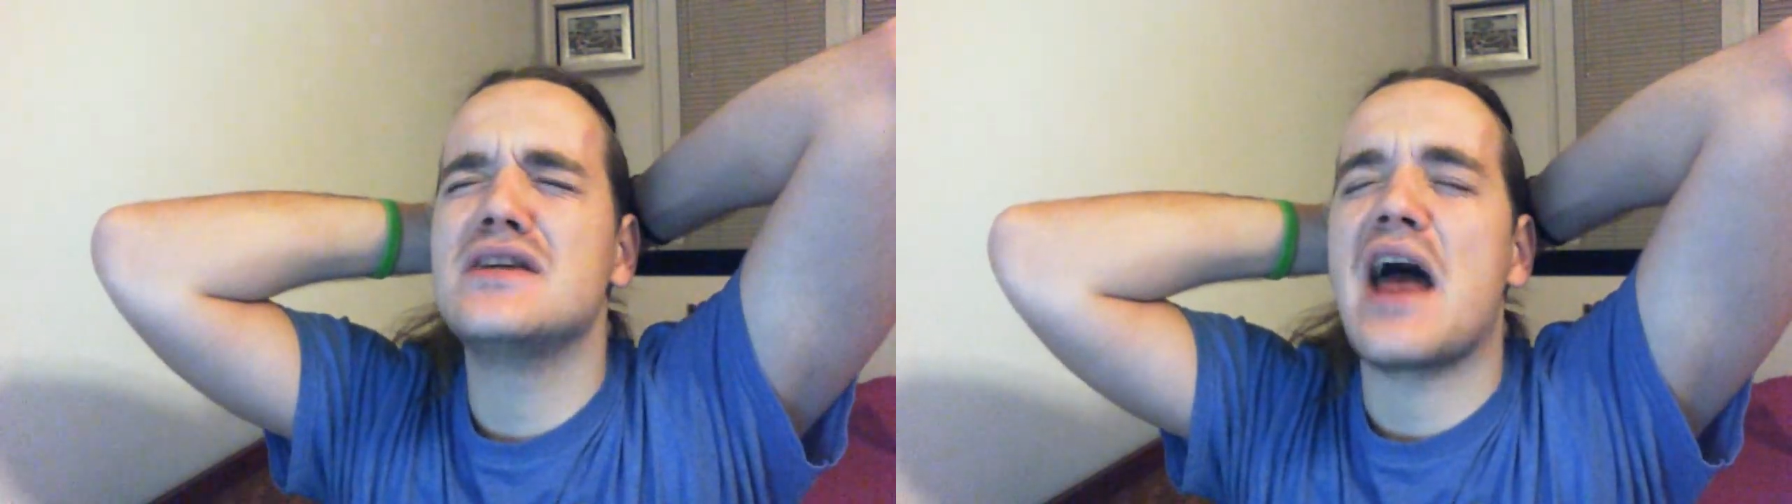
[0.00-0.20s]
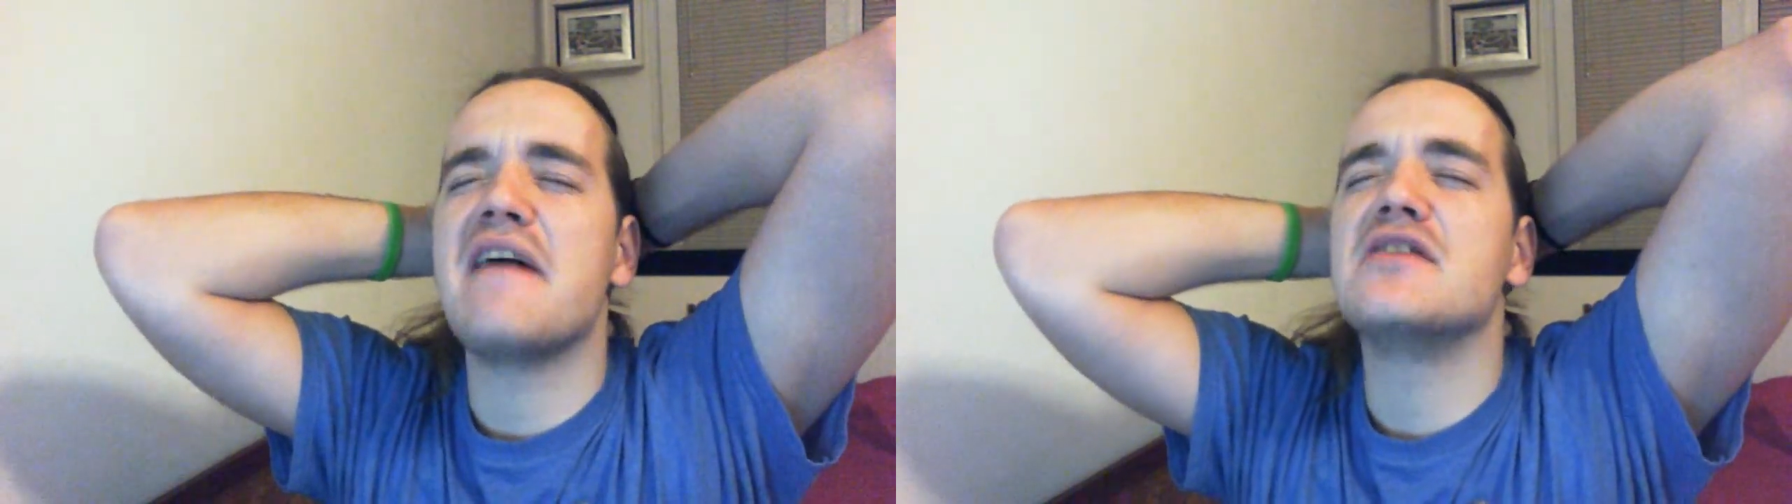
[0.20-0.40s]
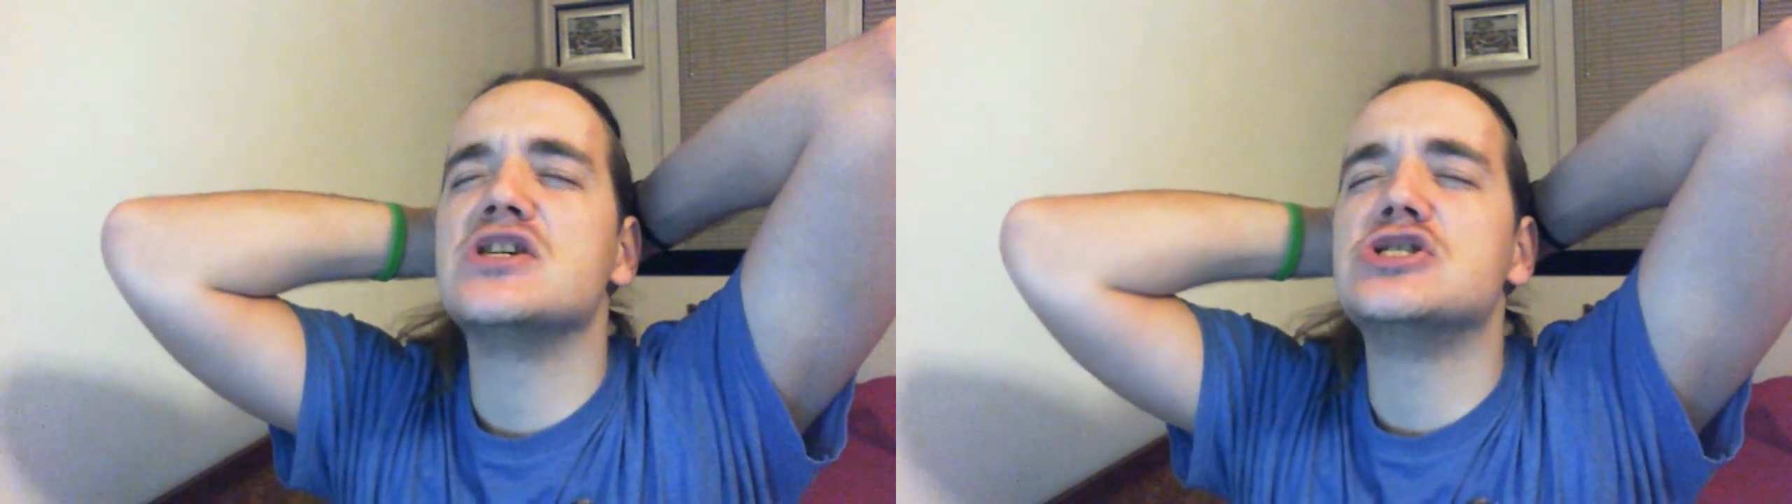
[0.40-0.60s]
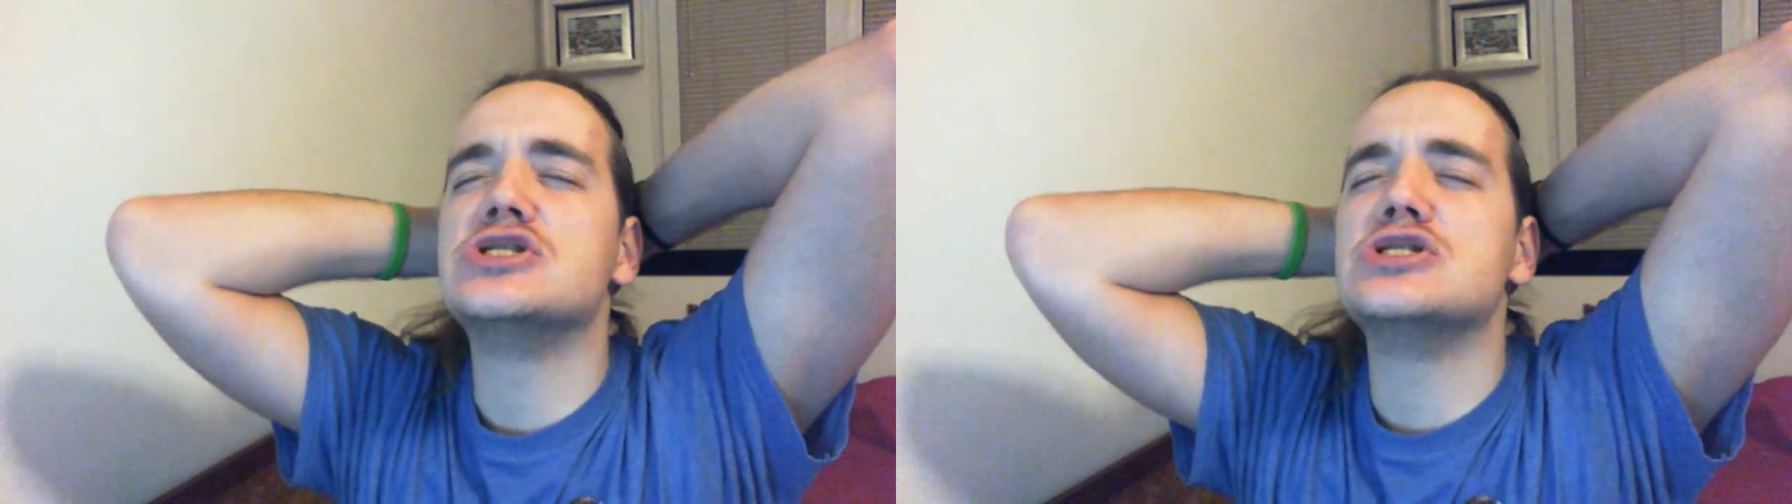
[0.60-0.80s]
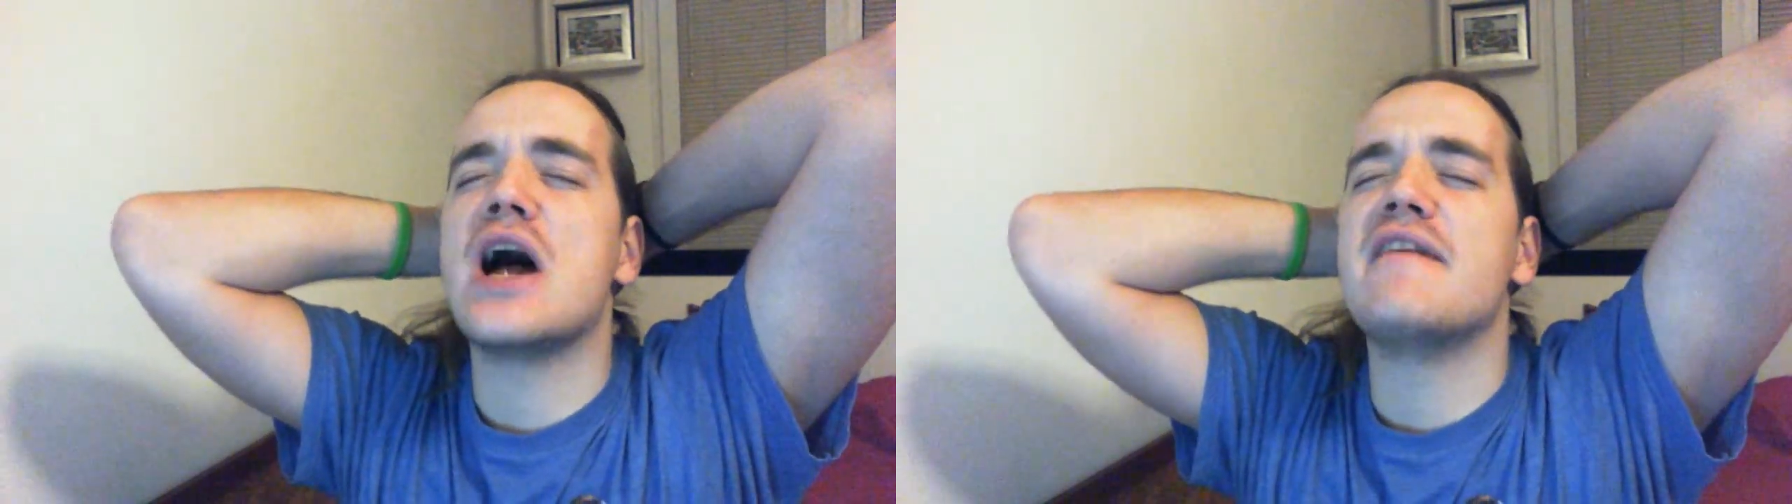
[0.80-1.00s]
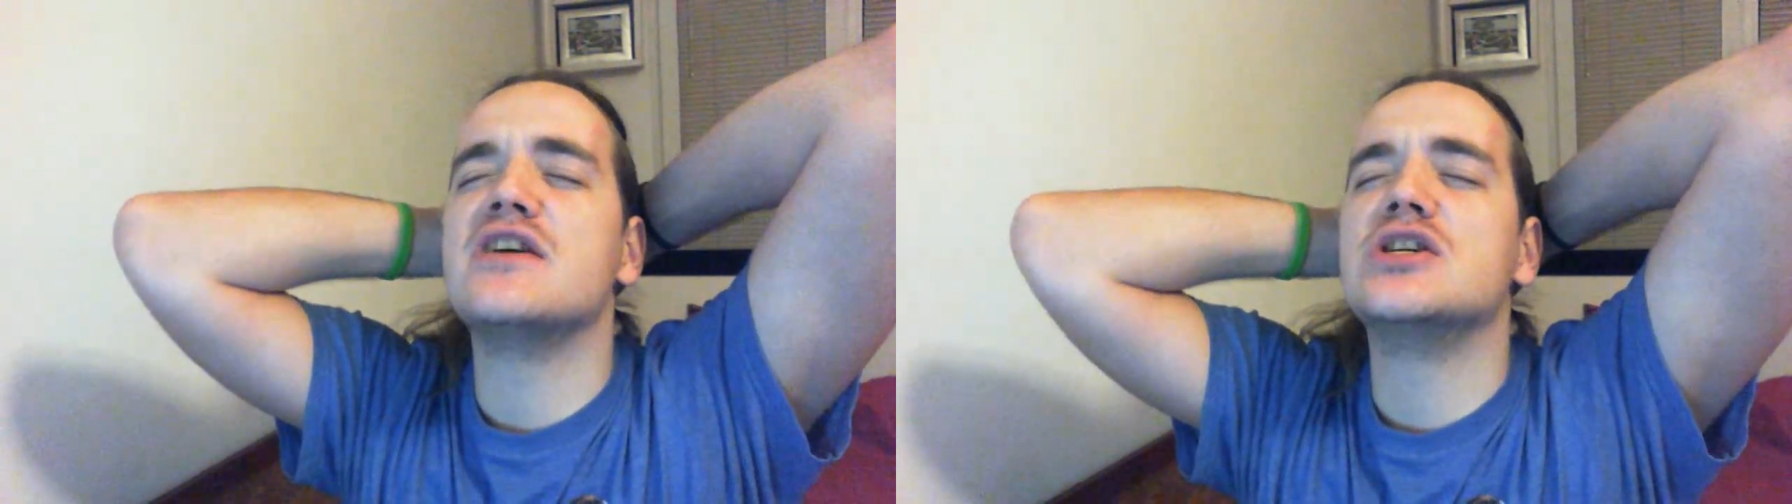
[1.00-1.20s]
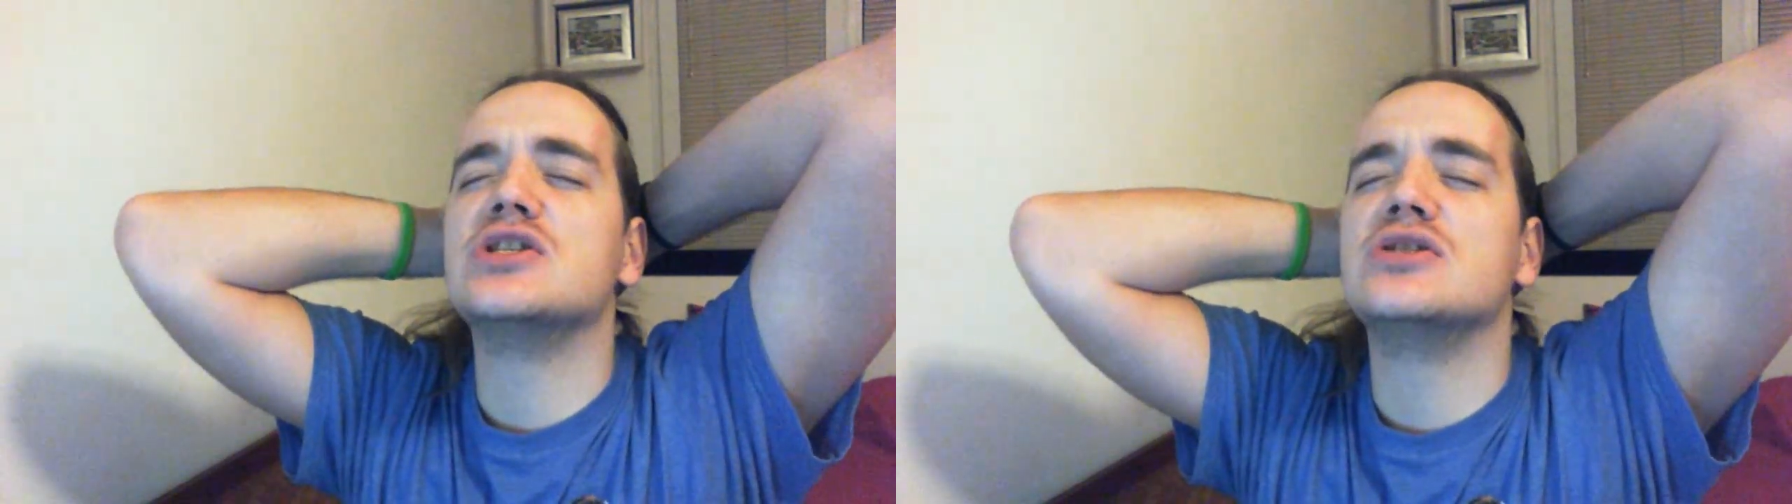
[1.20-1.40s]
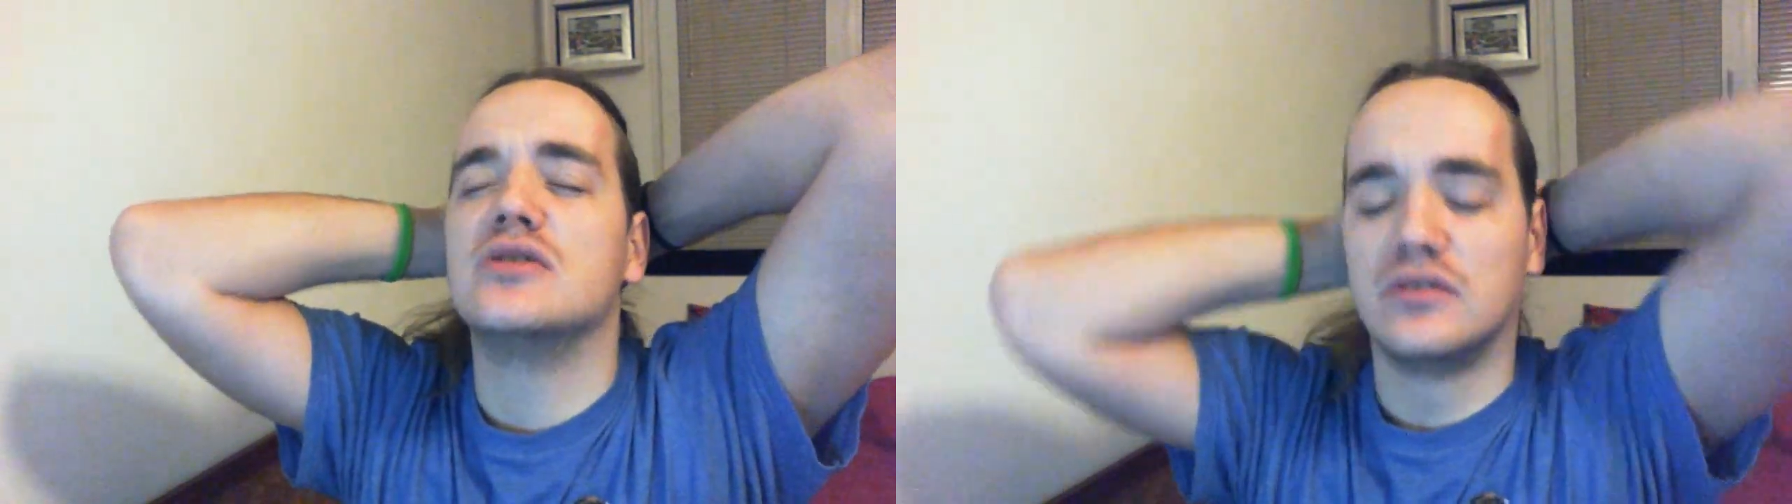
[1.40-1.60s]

ever, ever,